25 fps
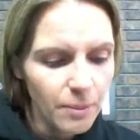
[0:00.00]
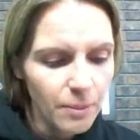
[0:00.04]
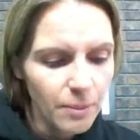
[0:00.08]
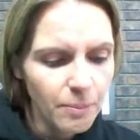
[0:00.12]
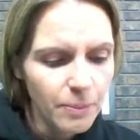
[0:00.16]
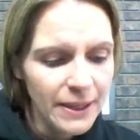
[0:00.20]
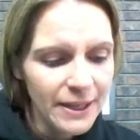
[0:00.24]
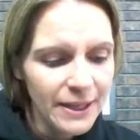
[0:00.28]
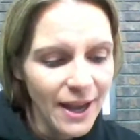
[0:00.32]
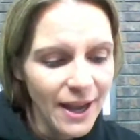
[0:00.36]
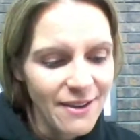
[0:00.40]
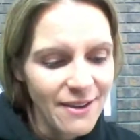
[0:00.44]

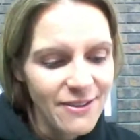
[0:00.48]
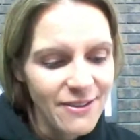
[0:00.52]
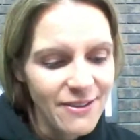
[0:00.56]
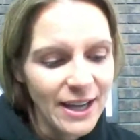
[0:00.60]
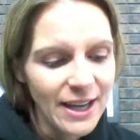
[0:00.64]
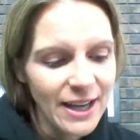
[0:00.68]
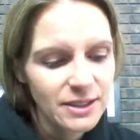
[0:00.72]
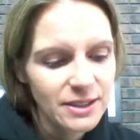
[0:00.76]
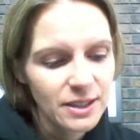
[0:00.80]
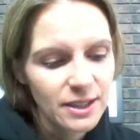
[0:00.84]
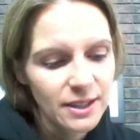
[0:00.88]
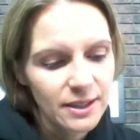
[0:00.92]
But I've
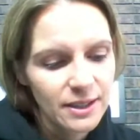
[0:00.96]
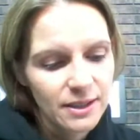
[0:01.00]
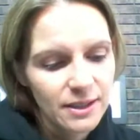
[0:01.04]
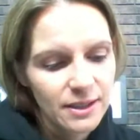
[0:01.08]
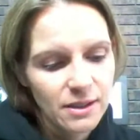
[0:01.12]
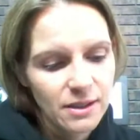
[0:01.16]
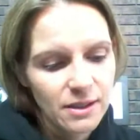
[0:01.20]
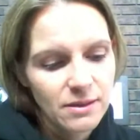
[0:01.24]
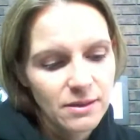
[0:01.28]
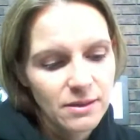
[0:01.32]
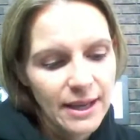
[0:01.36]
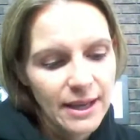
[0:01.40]
had to
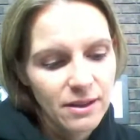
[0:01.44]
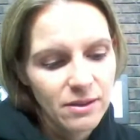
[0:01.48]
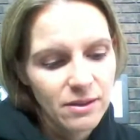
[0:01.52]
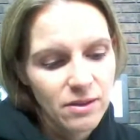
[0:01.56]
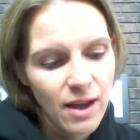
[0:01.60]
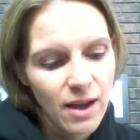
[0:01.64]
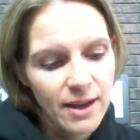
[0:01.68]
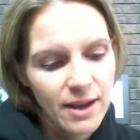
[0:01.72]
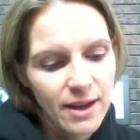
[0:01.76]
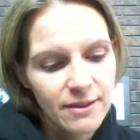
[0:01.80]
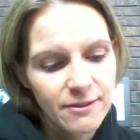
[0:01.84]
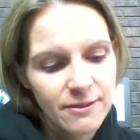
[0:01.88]
let a
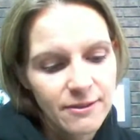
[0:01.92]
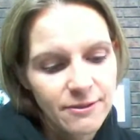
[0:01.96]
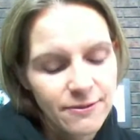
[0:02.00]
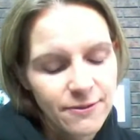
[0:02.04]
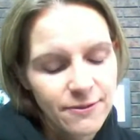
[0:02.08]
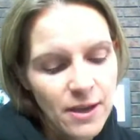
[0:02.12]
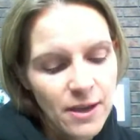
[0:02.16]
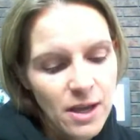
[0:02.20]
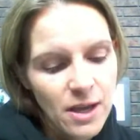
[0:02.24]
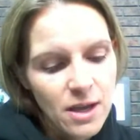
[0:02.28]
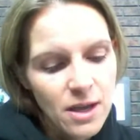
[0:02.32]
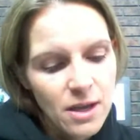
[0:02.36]
lot of
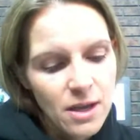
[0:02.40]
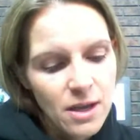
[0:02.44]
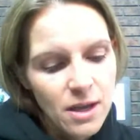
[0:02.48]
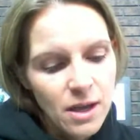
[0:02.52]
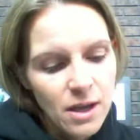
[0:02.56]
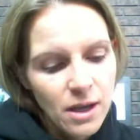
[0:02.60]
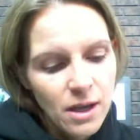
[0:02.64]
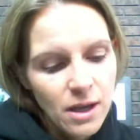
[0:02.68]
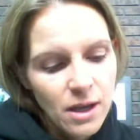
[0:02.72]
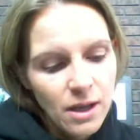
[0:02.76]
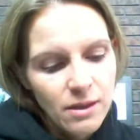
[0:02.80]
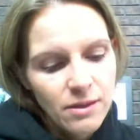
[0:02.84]

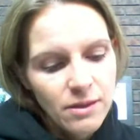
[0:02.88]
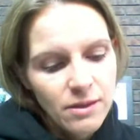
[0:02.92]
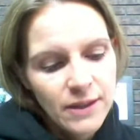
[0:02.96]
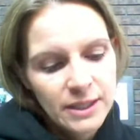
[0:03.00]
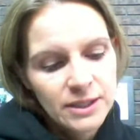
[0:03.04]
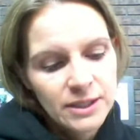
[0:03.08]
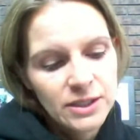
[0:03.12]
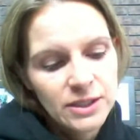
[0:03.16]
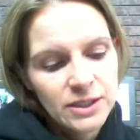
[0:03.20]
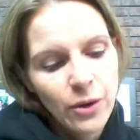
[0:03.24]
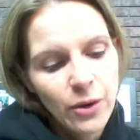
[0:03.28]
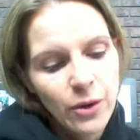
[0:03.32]

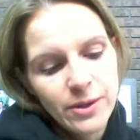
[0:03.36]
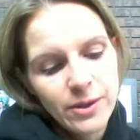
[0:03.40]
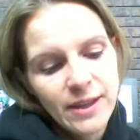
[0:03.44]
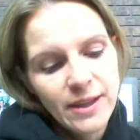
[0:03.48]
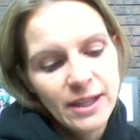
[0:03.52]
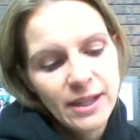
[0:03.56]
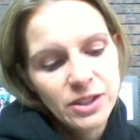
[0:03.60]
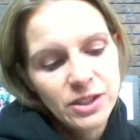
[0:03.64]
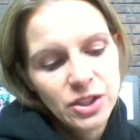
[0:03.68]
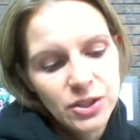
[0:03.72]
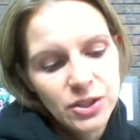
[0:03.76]
things go with that